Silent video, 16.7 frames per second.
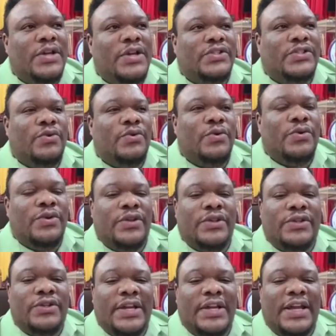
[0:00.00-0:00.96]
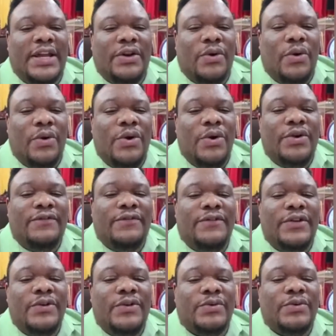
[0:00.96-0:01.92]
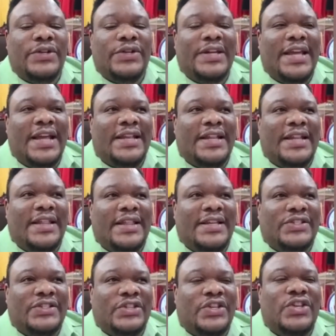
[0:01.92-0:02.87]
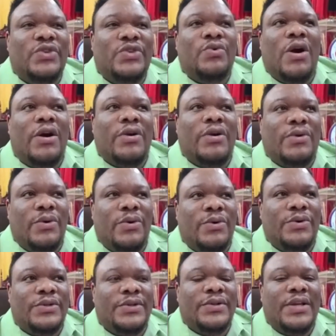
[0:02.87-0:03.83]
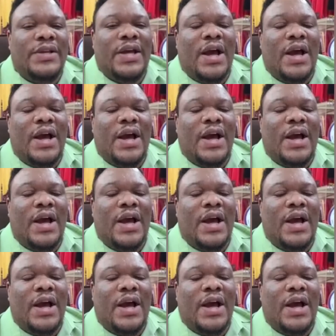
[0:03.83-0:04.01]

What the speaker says: So in order for you to get this QR code,